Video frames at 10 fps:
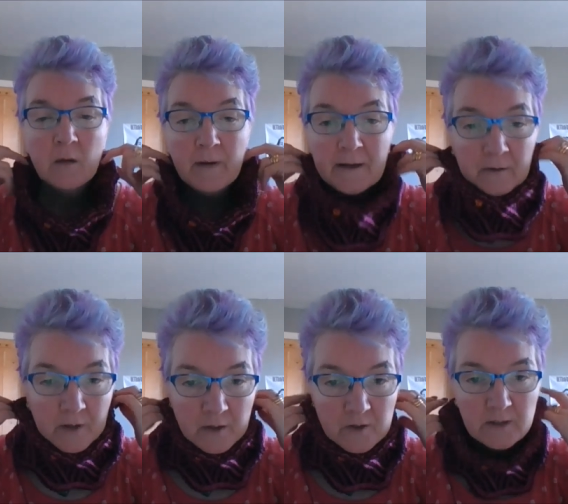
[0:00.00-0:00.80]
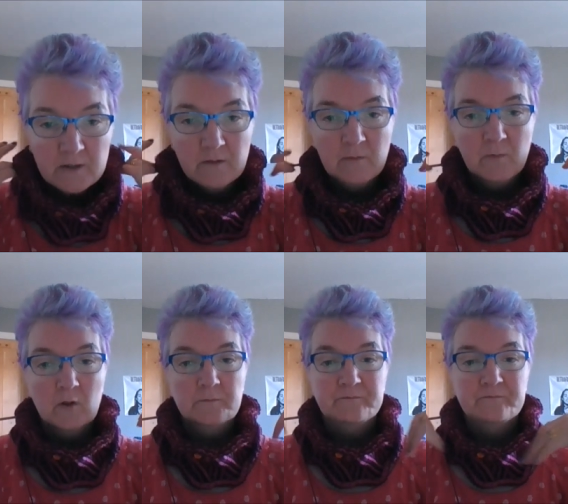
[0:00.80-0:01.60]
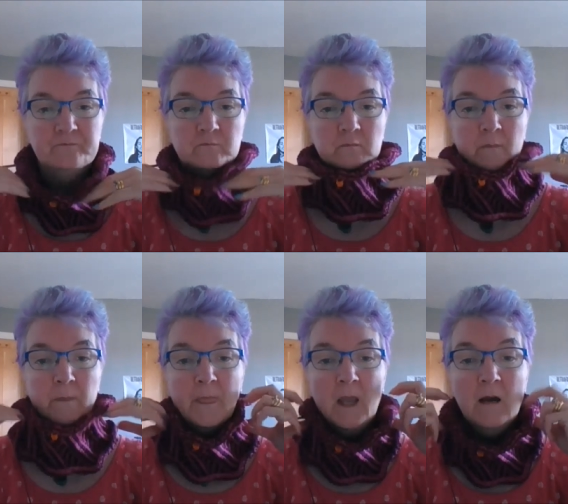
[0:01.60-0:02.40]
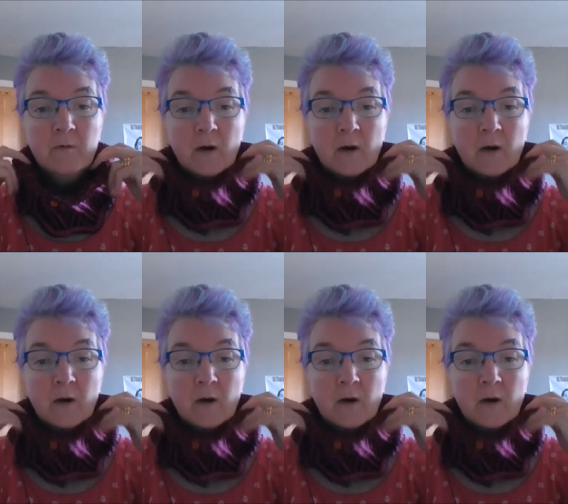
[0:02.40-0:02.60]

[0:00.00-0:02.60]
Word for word: But I don't know, should I do any more? I'm